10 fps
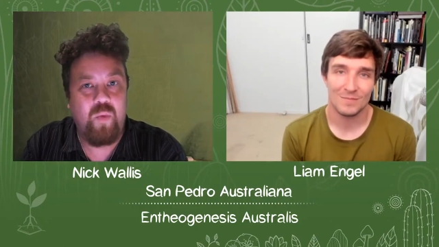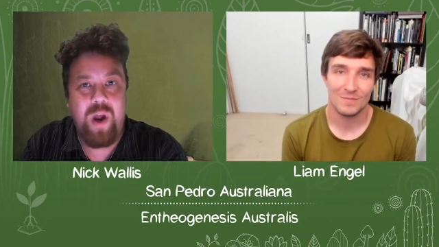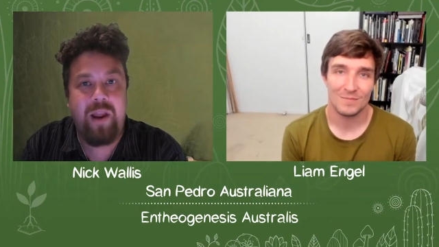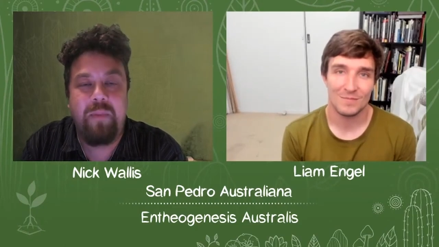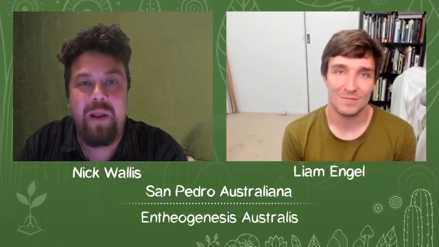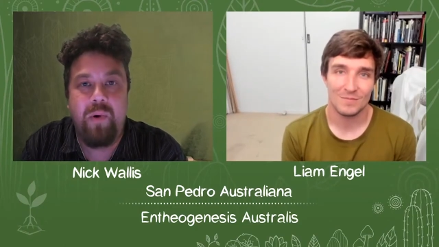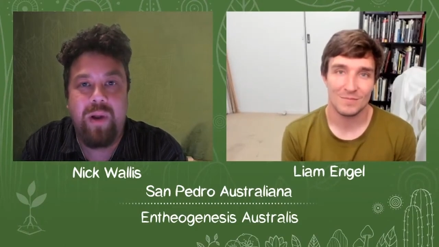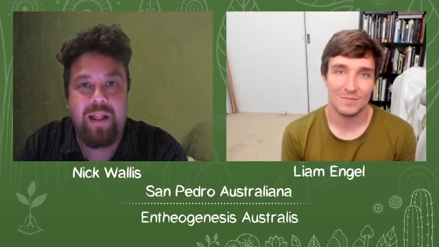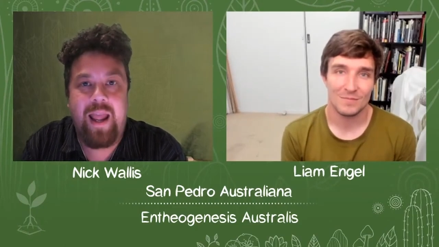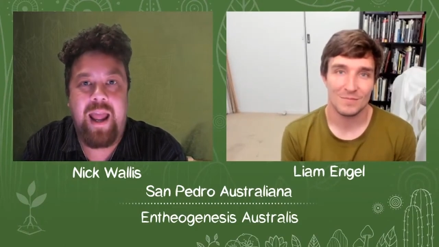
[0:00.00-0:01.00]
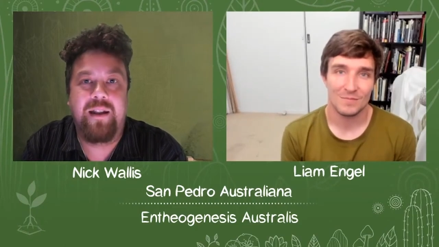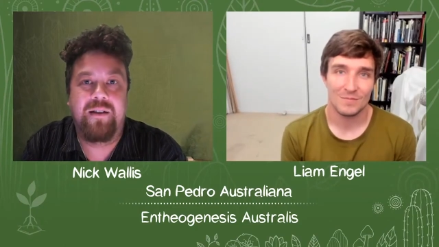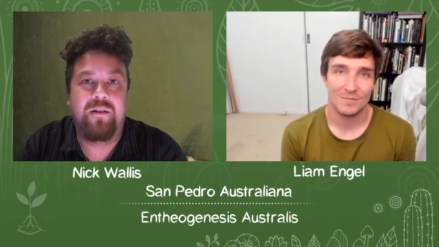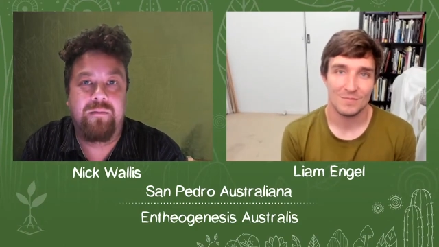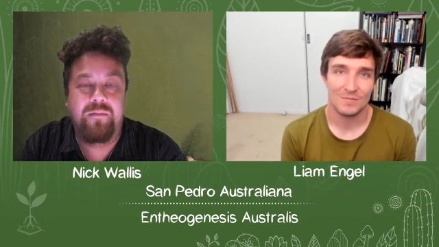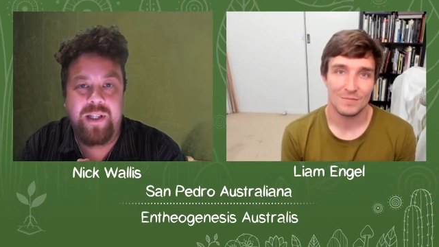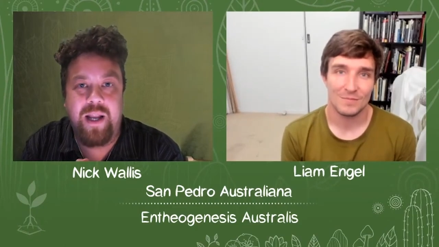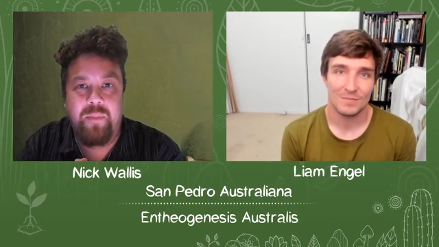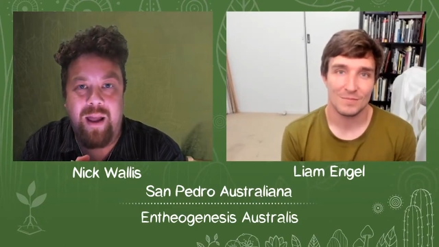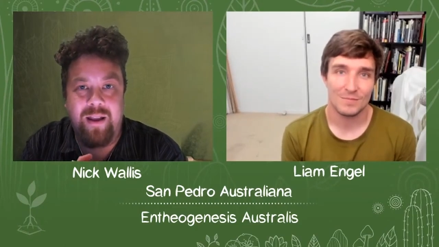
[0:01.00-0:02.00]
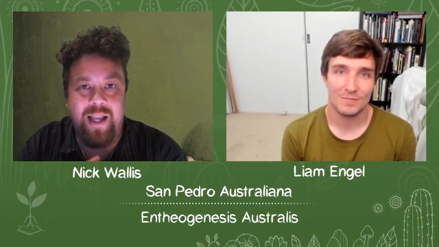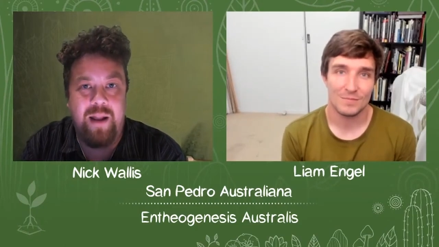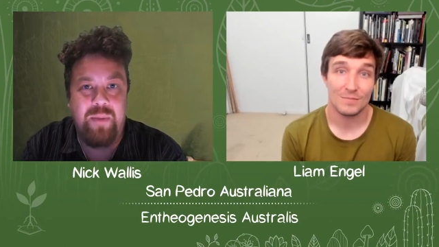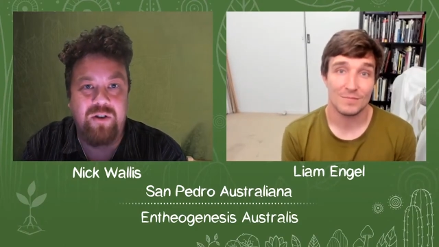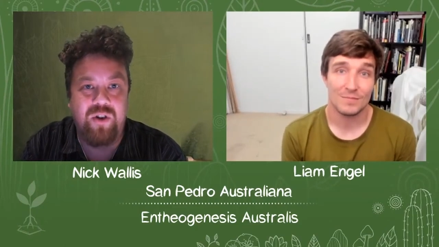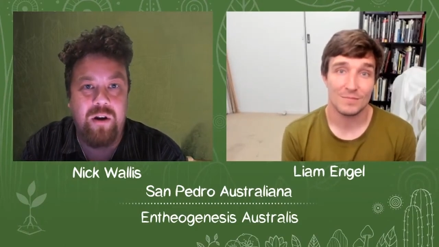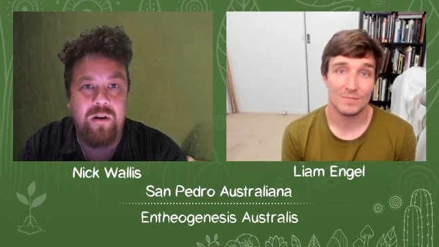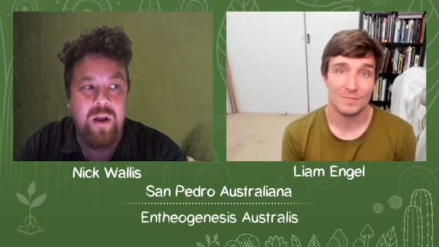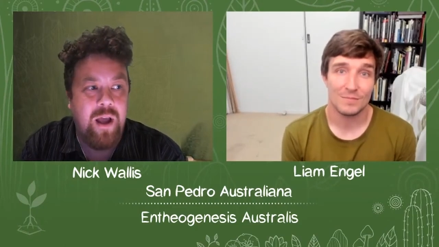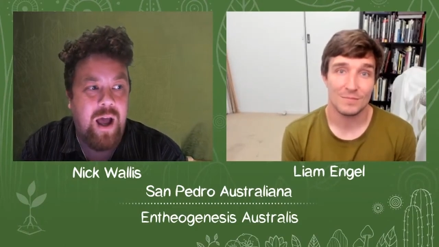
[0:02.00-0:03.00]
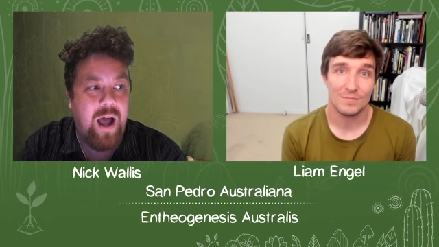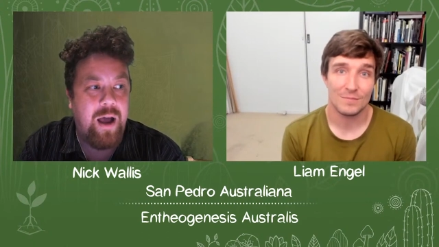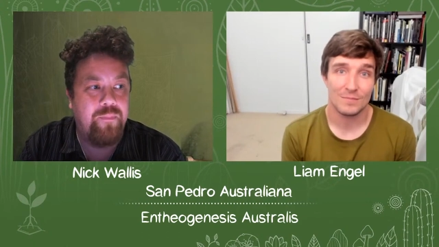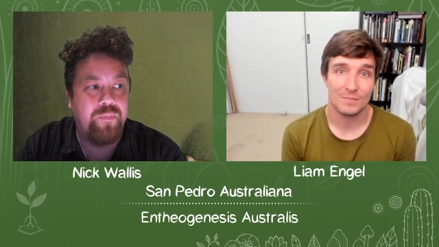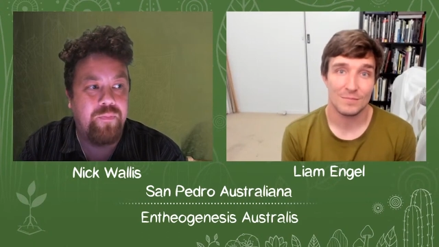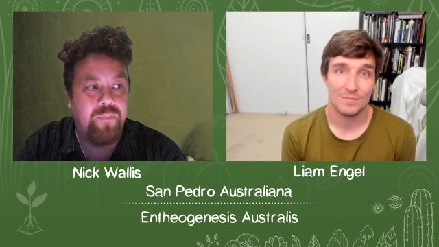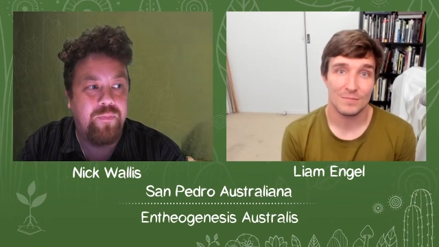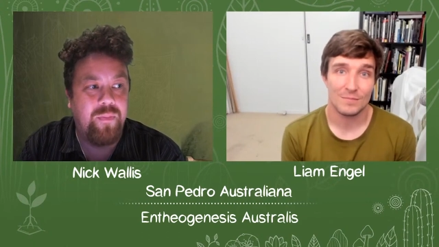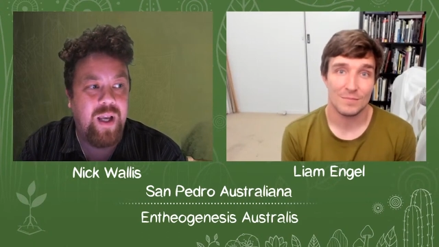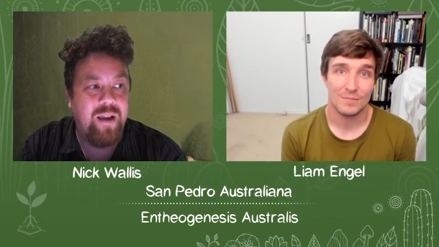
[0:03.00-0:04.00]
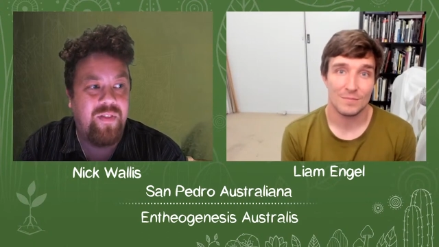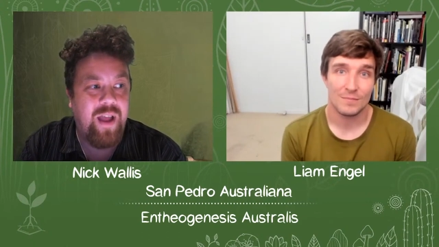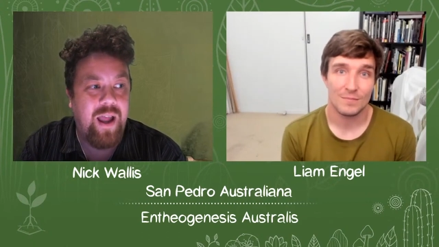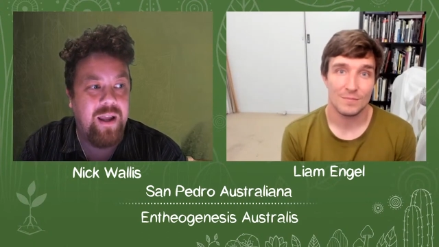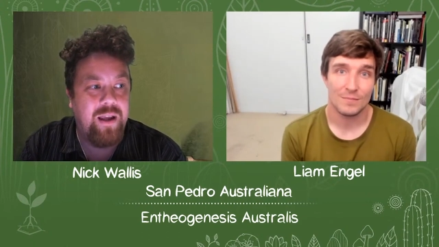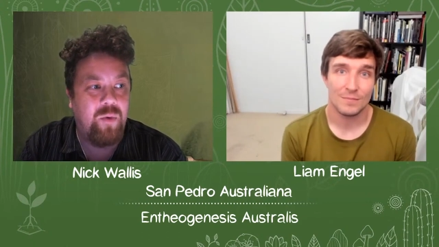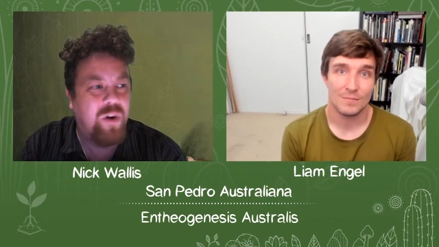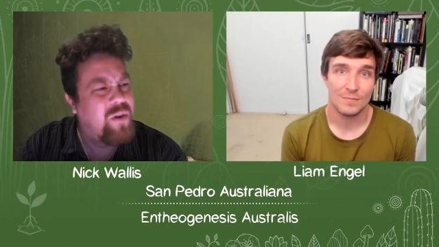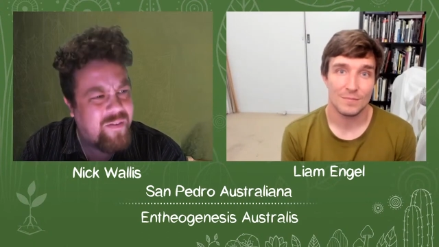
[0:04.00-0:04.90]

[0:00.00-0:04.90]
Speaker 1: Where can people get their hands on said San Pedro um, if they want to?